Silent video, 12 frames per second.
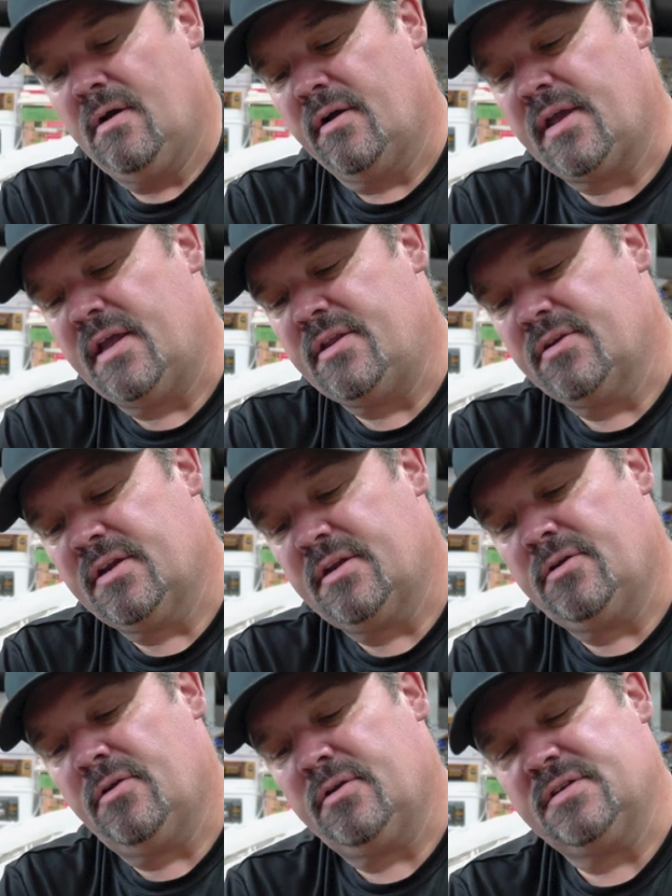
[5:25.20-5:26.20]
Okay, and you're going to
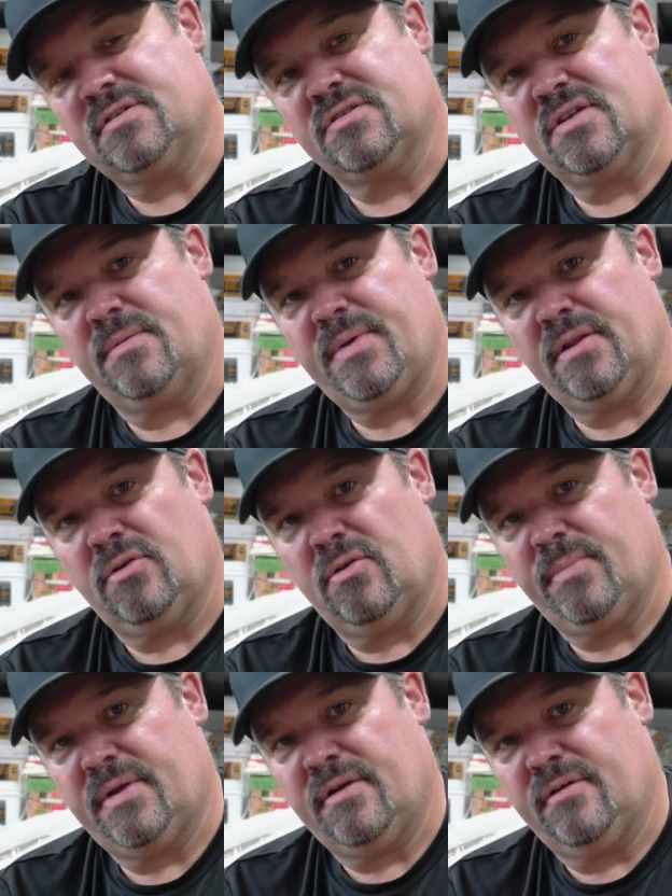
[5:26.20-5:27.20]
notice there's going to be a little
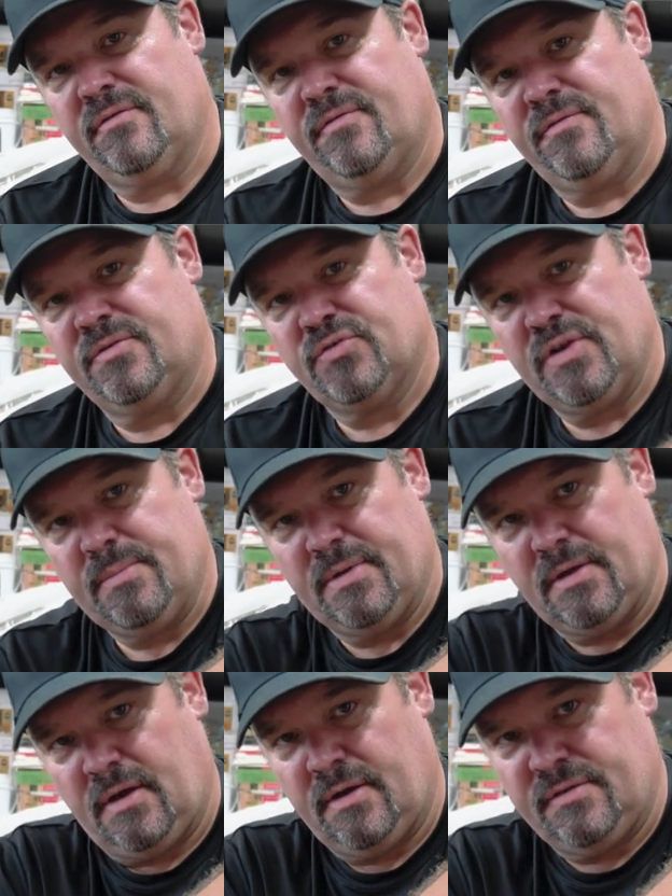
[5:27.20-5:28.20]
bit of
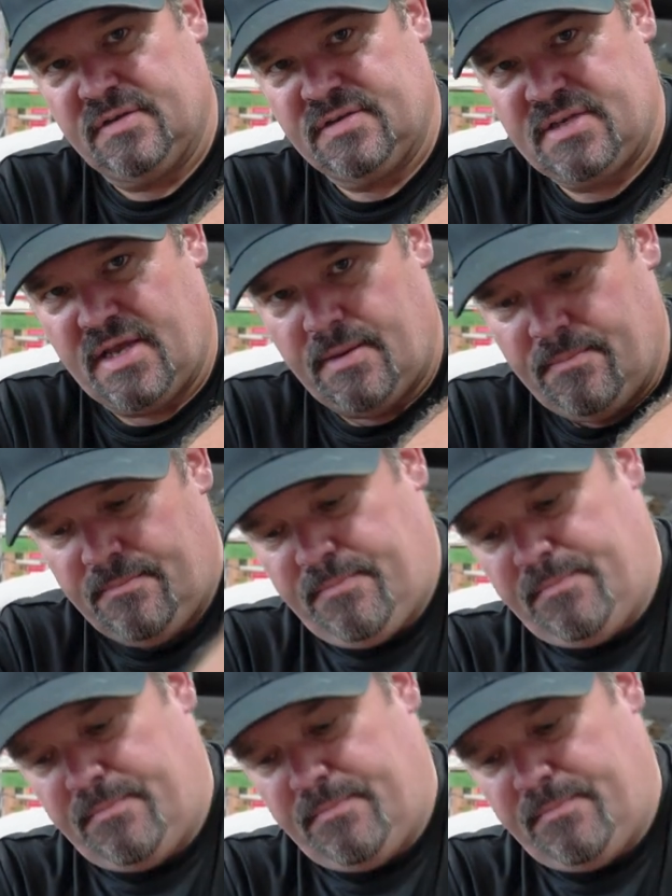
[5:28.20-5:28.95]
treatment on this tape.